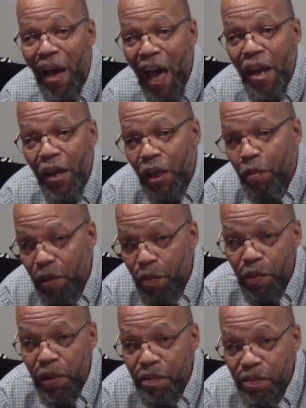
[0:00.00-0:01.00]
behind that
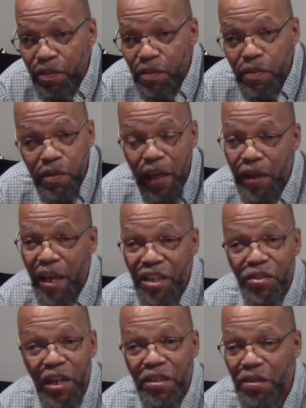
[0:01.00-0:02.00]
commitment. And
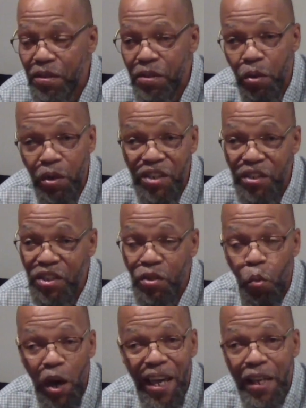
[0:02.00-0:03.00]
that's just, you know, that's just
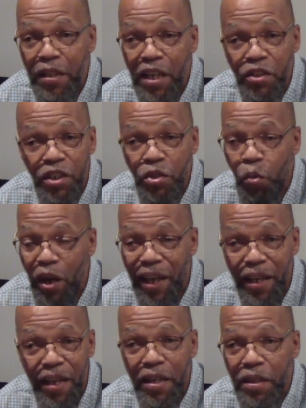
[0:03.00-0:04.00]
the way, that's just the way
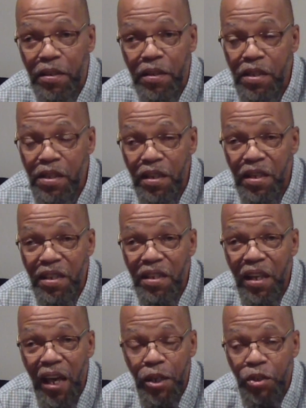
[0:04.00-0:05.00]
it is.
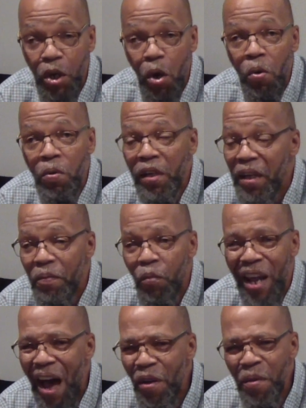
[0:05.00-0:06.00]
And so
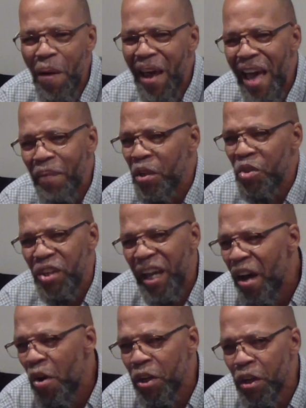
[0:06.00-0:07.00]
without anybody having to
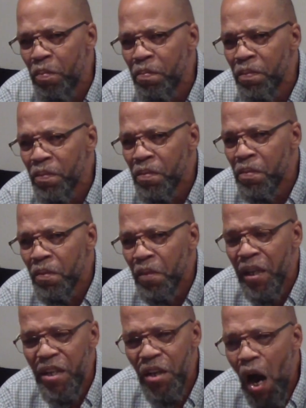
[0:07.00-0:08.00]
tell him,
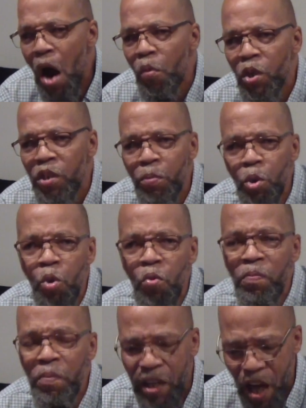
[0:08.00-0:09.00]
his heart was
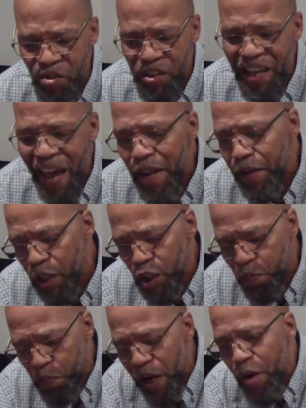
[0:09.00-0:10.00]
moved because he had
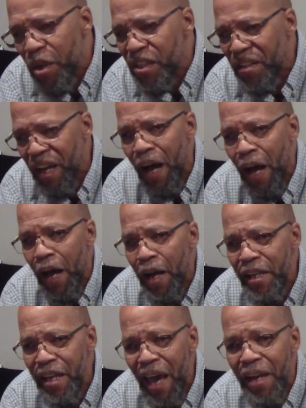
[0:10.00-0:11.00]
experienced God.
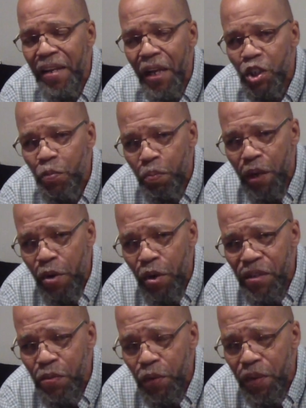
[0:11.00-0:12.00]
He had an
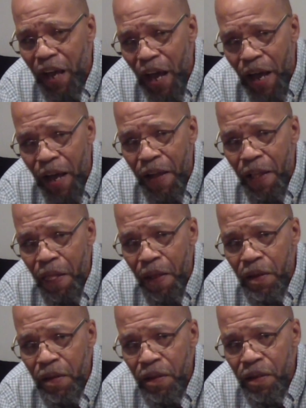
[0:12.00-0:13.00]
experience with God.
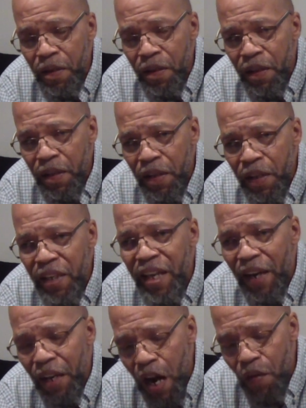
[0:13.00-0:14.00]
He
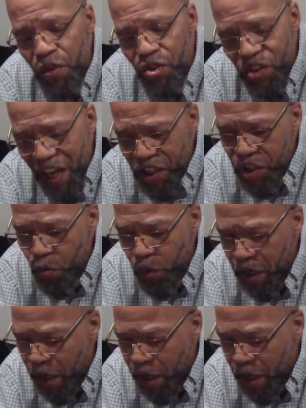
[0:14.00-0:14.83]
had a conversation with